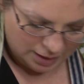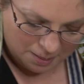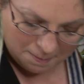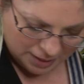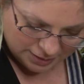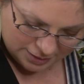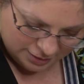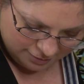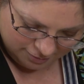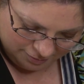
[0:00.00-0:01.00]

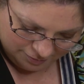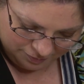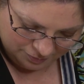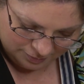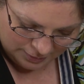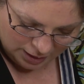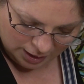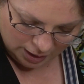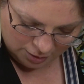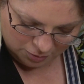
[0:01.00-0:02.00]
Amazing.
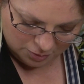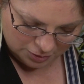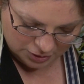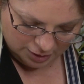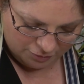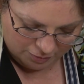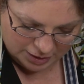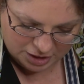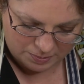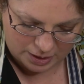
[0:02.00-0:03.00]
And of course, every
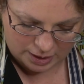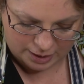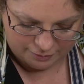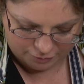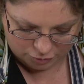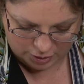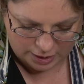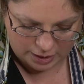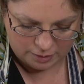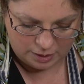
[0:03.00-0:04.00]
recipe I've
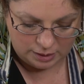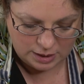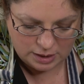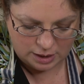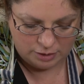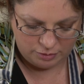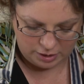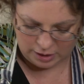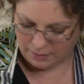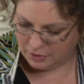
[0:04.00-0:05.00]
tried out at least 100
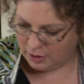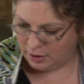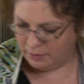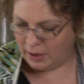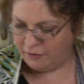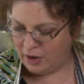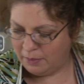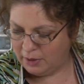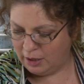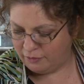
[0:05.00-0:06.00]
times on my
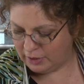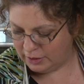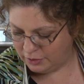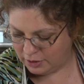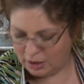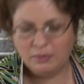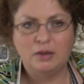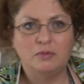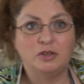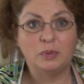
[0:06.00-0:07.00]
family and friends, anyone
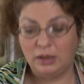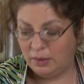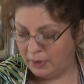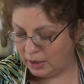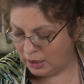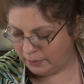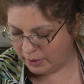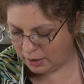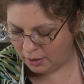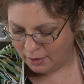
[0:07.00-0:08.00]
who is willing to be a guinea
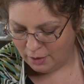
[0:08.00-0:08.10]
pig.